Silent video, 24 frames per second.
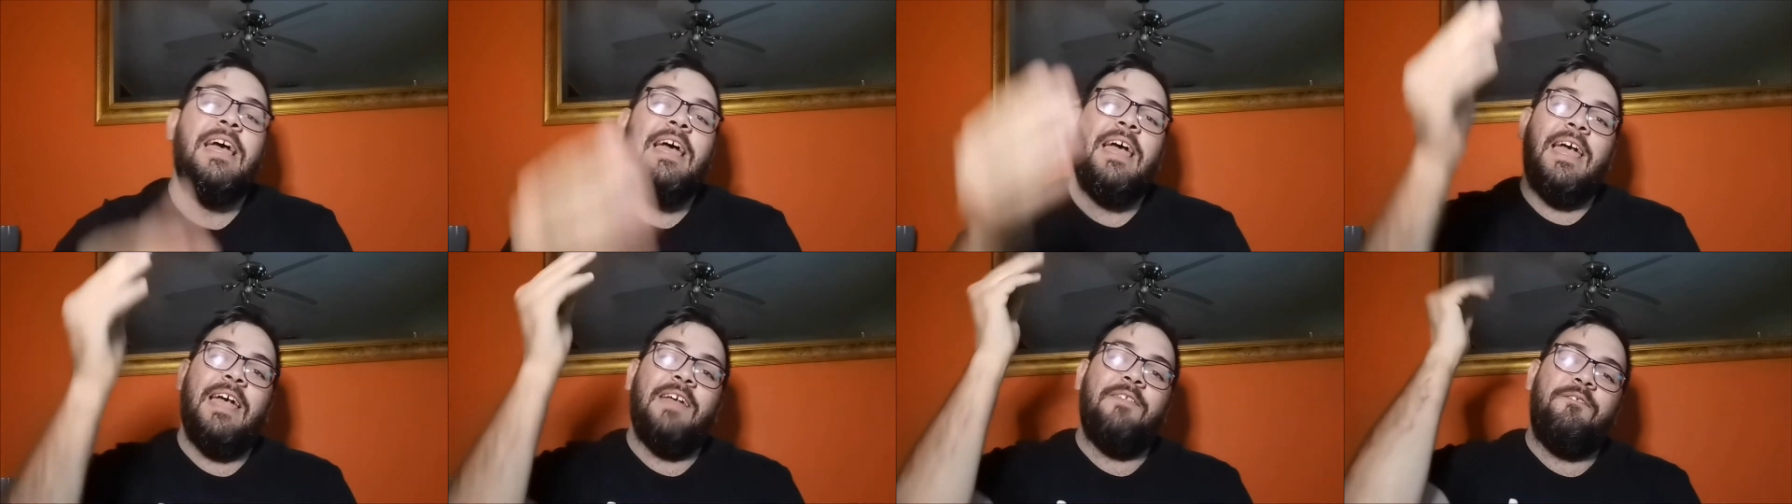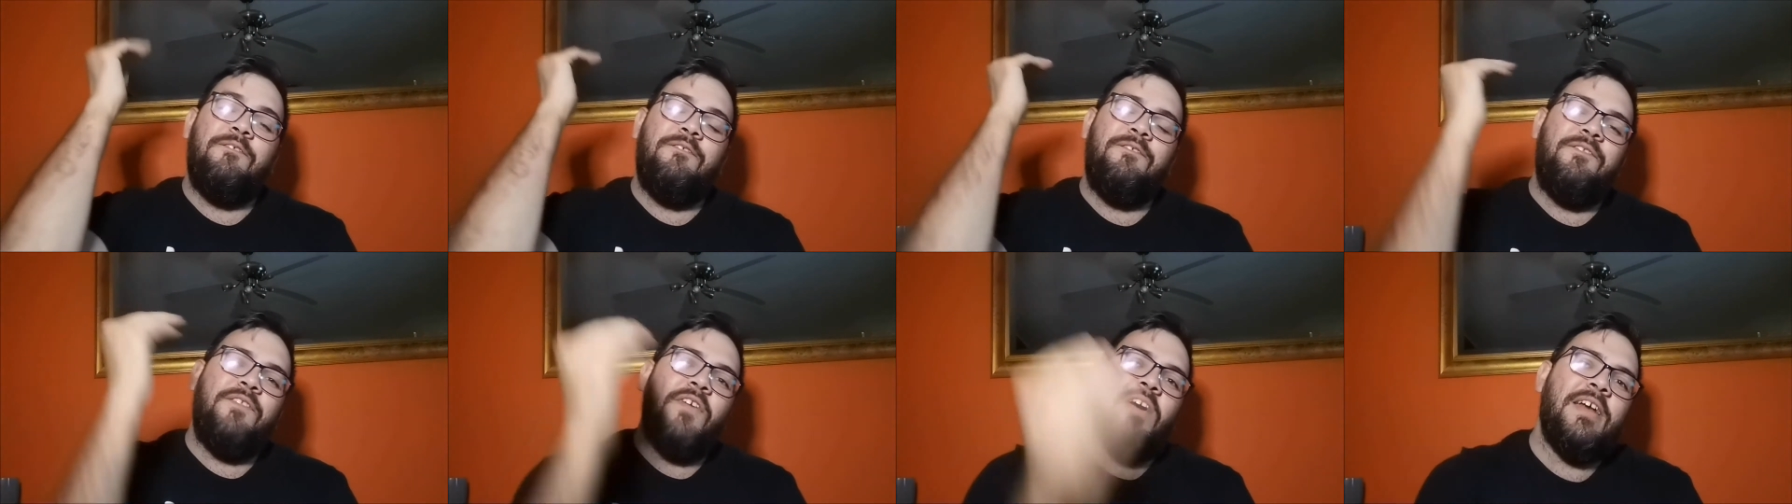It
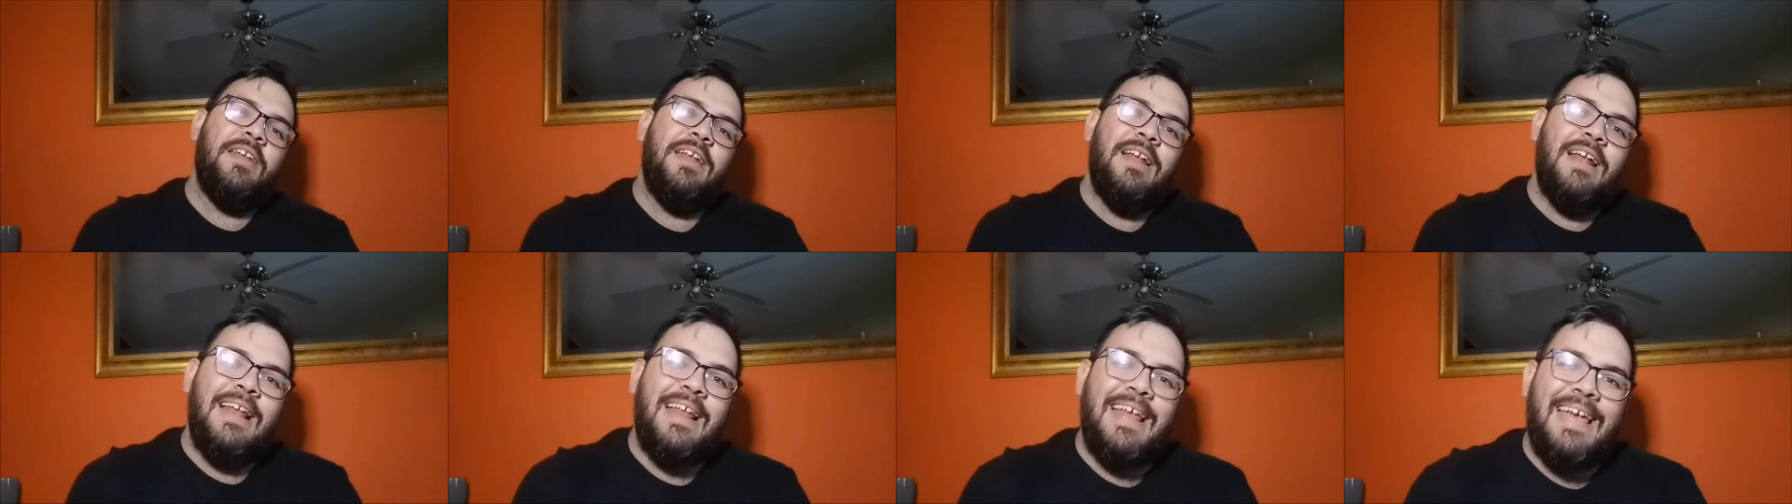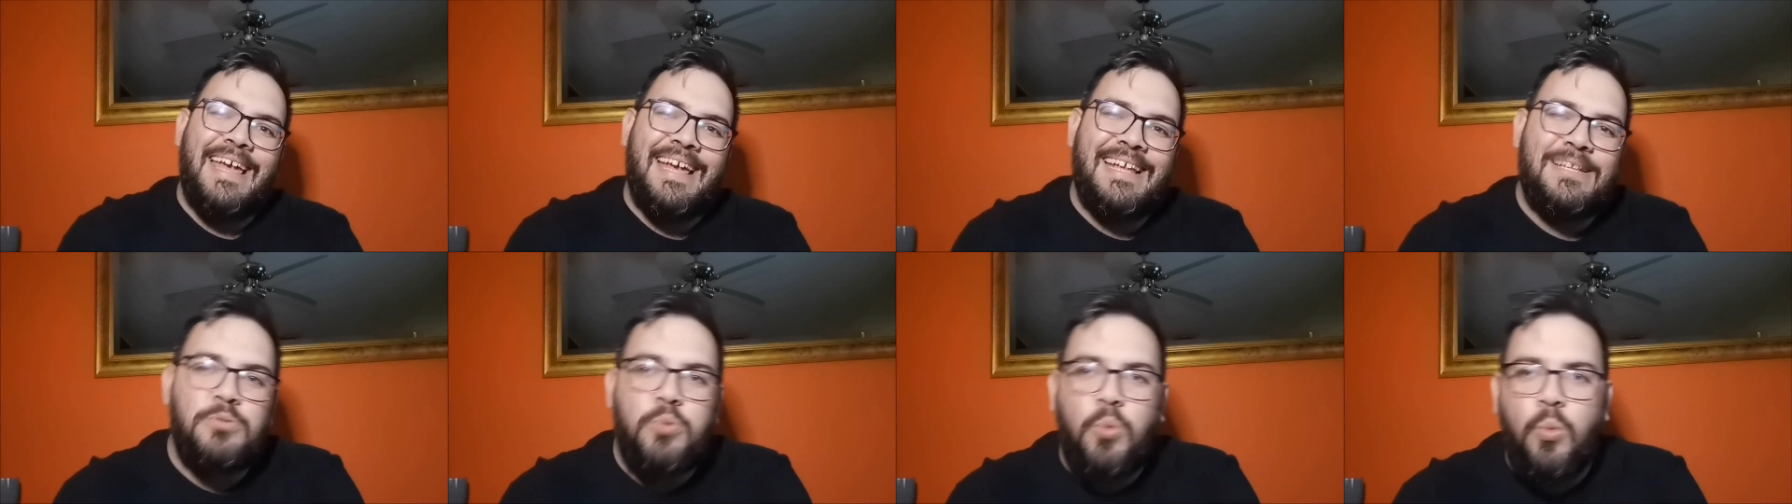finally
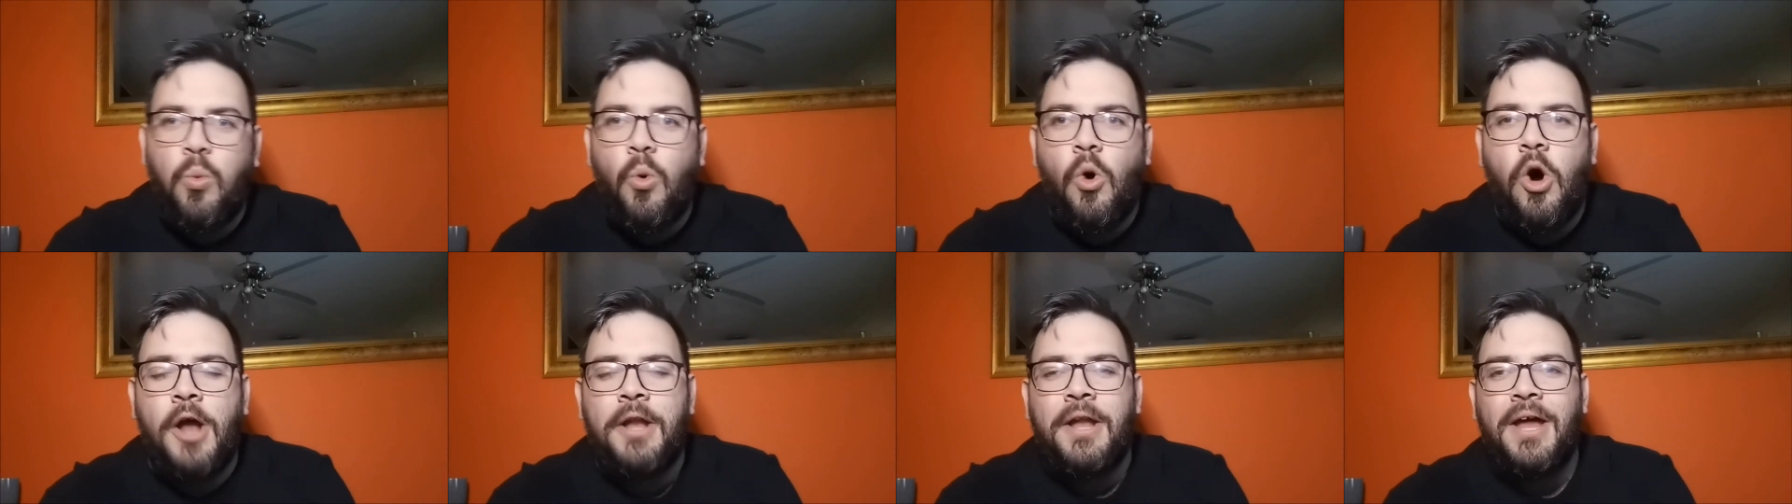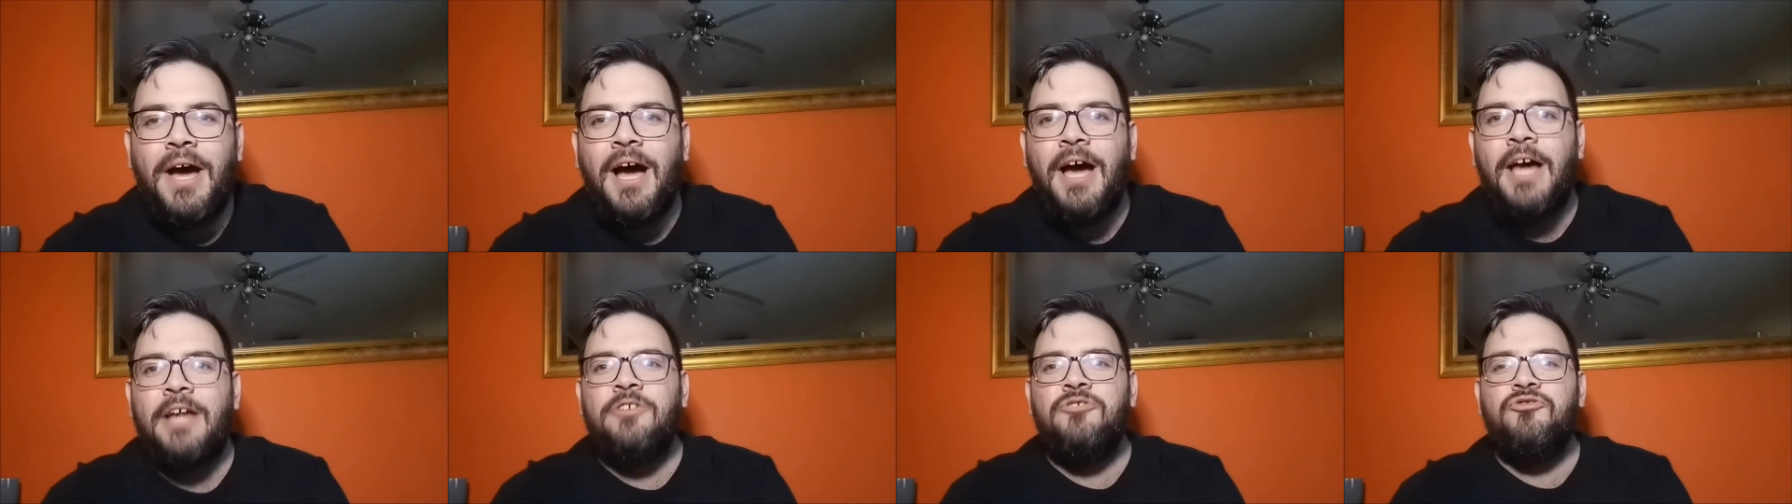hit
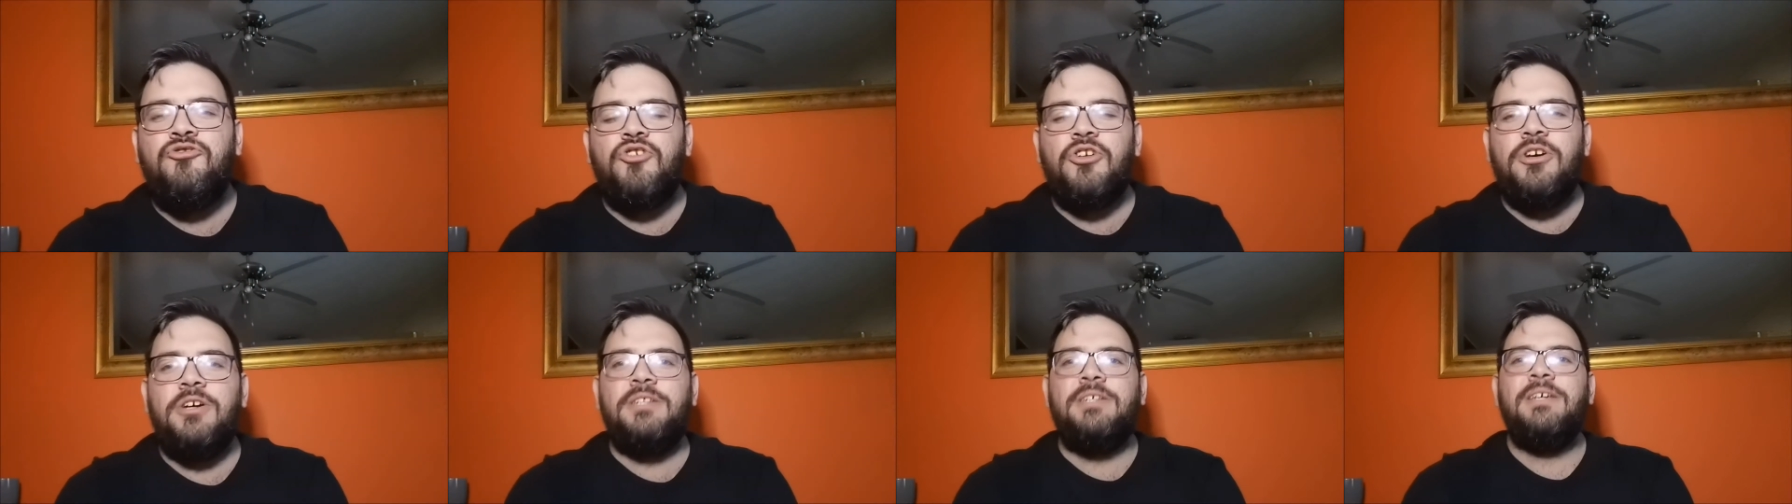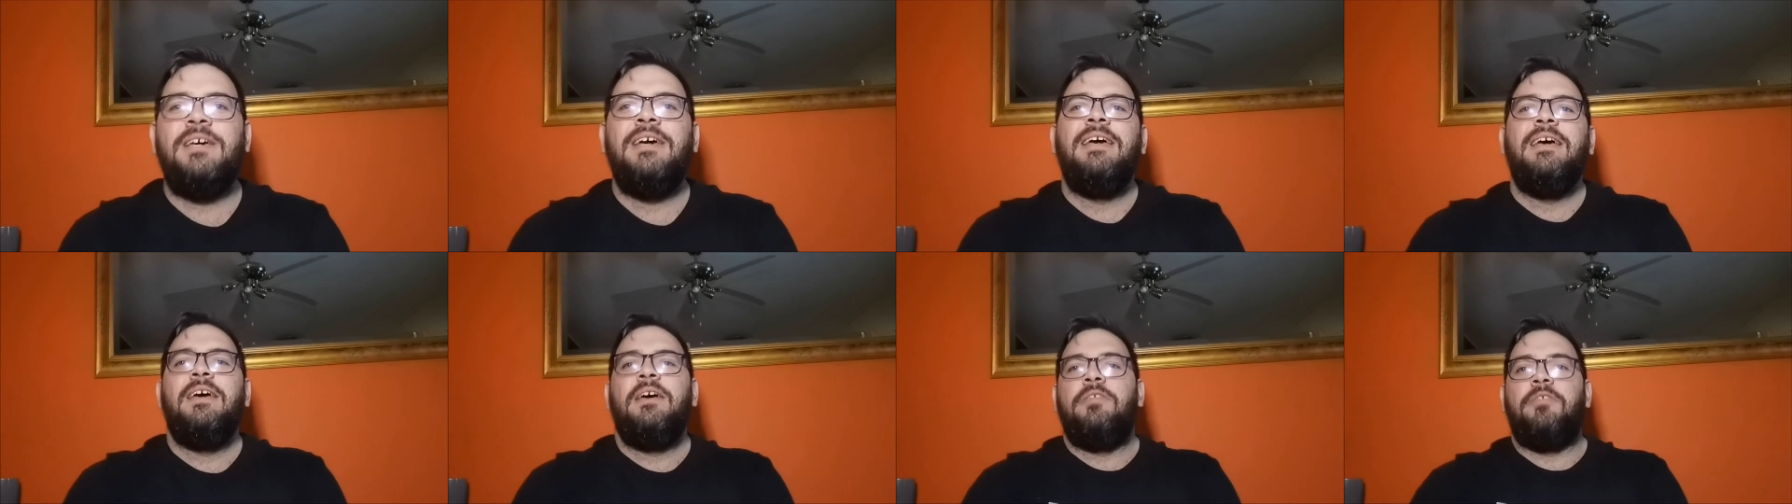100.
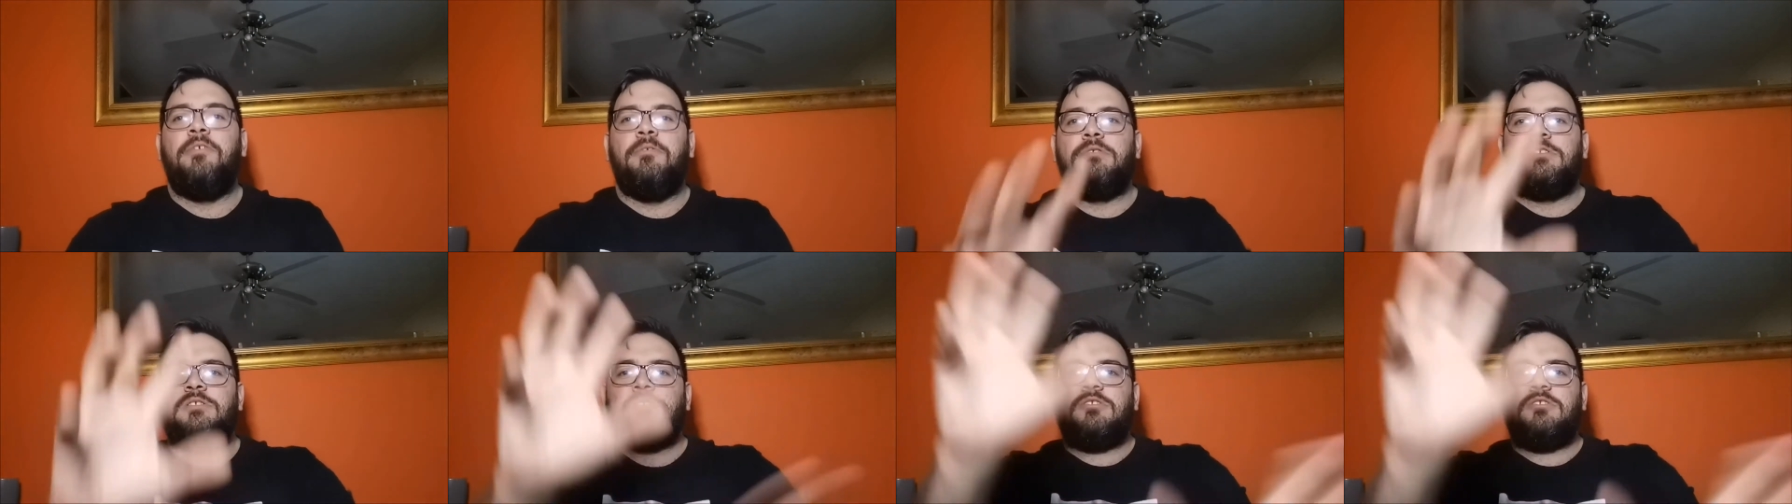The